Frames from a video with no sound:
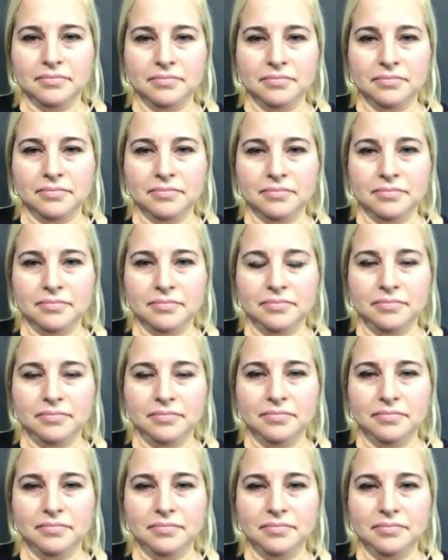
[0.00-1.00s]

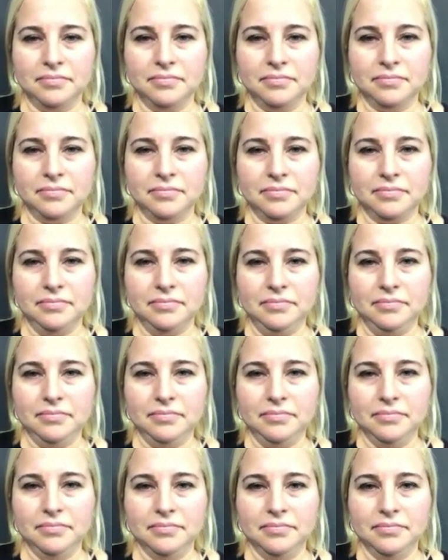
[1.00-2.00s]

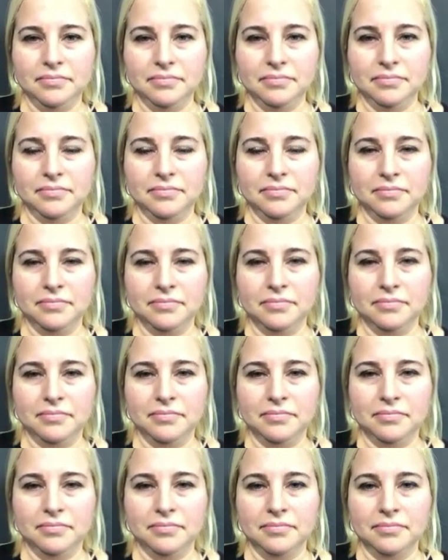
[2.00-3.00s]

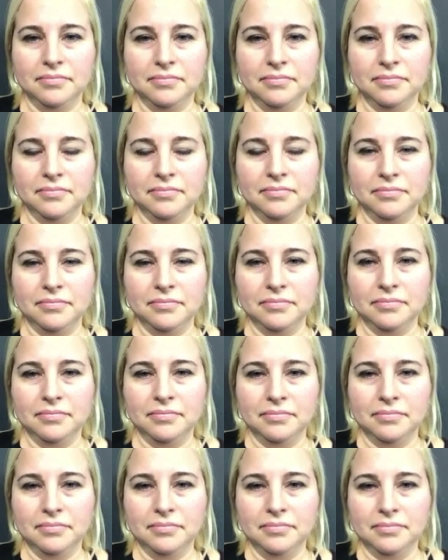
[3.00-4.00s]

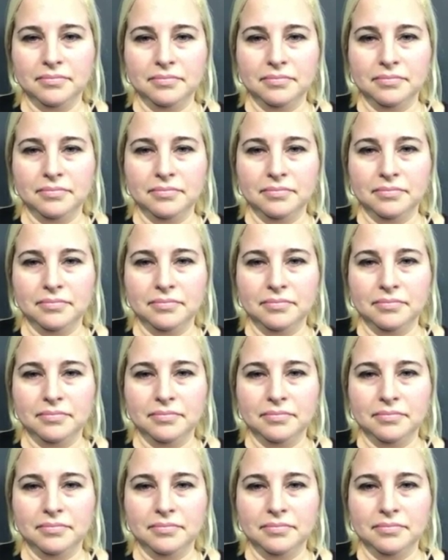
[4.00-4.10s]
(not speaking)